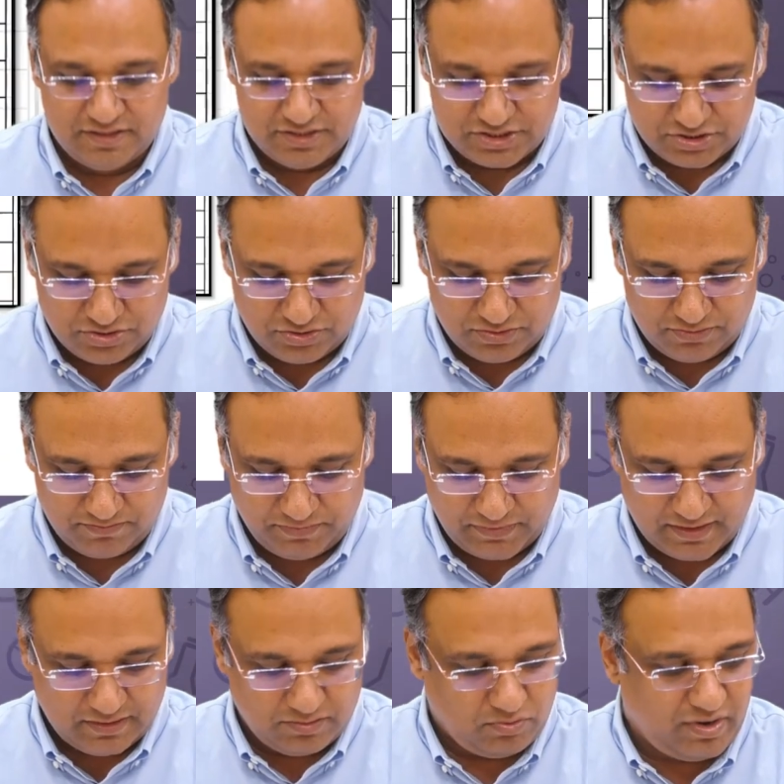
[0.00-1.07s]
So,
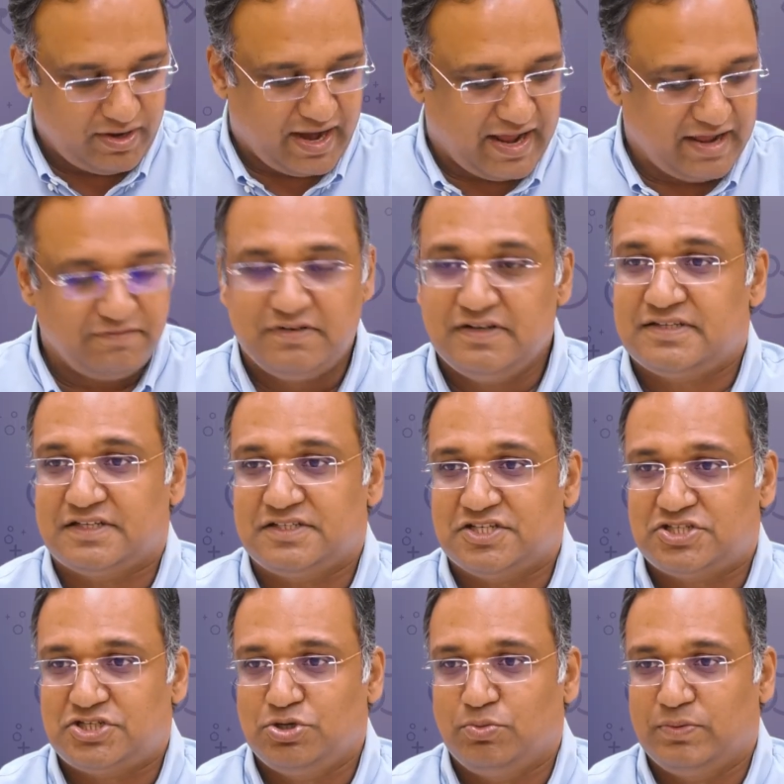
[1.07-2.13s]
what I will
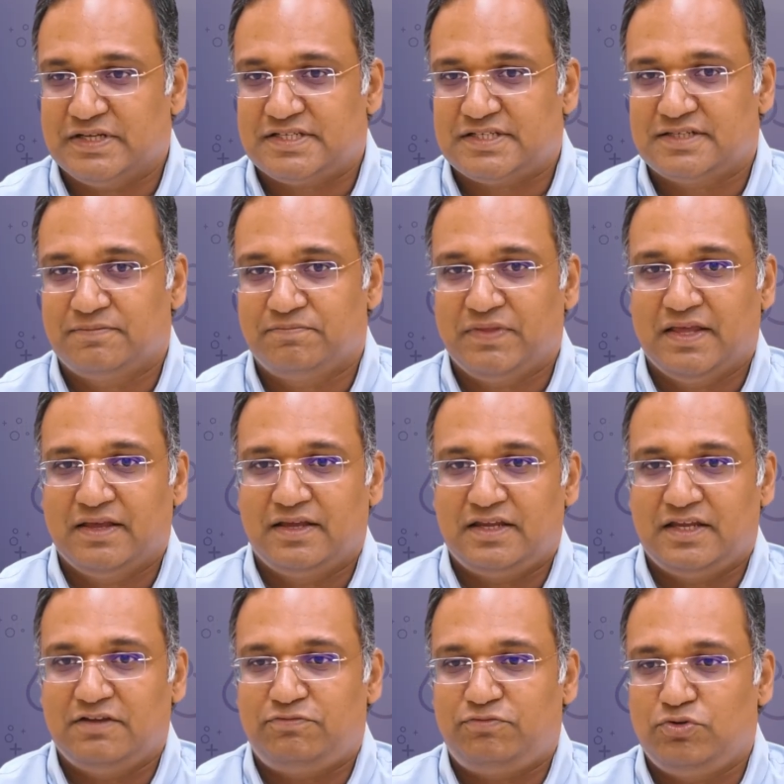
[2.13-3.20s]
suggest you is,
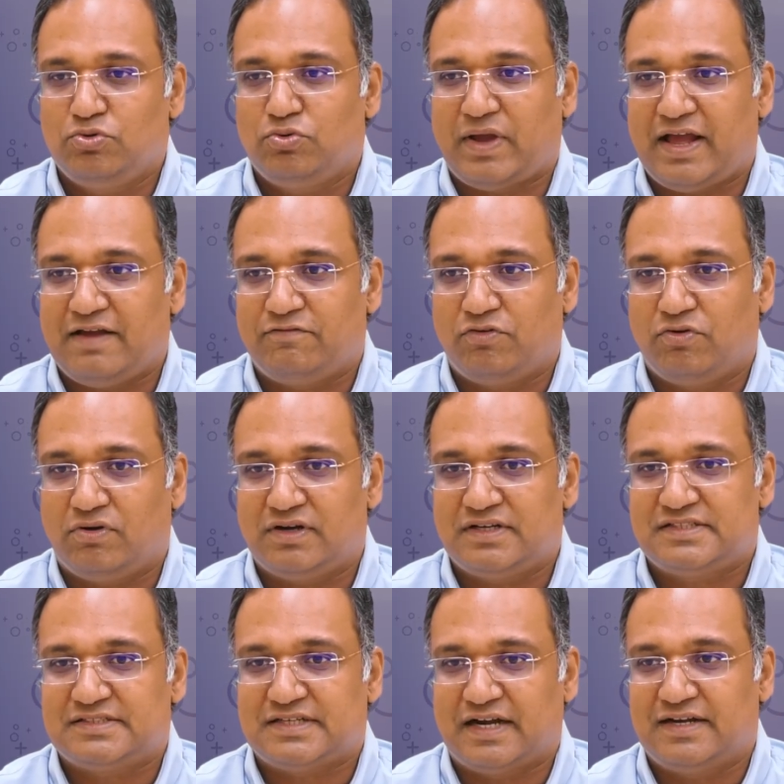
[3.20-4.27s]
if you have
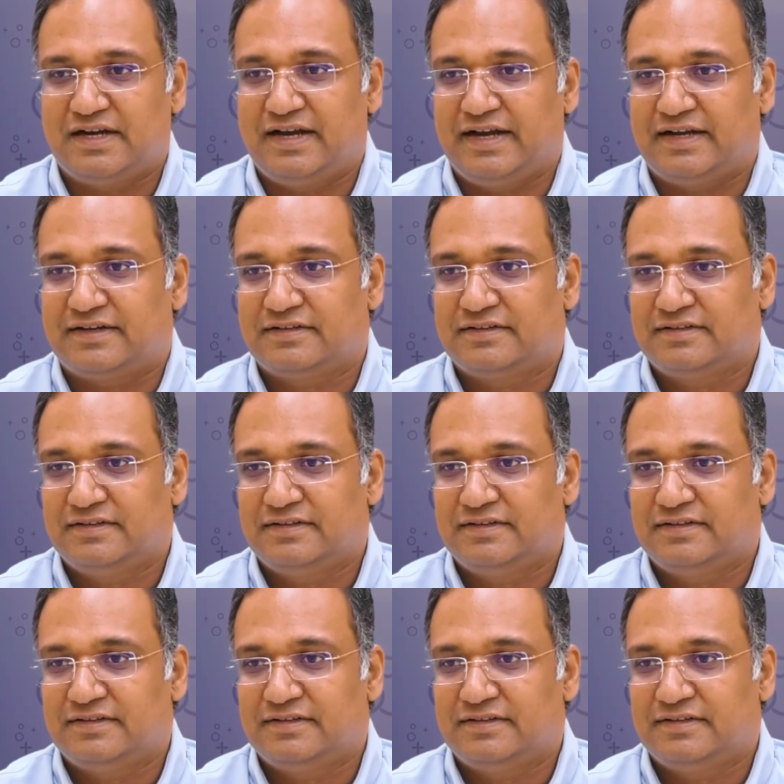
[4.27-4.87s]
not started it,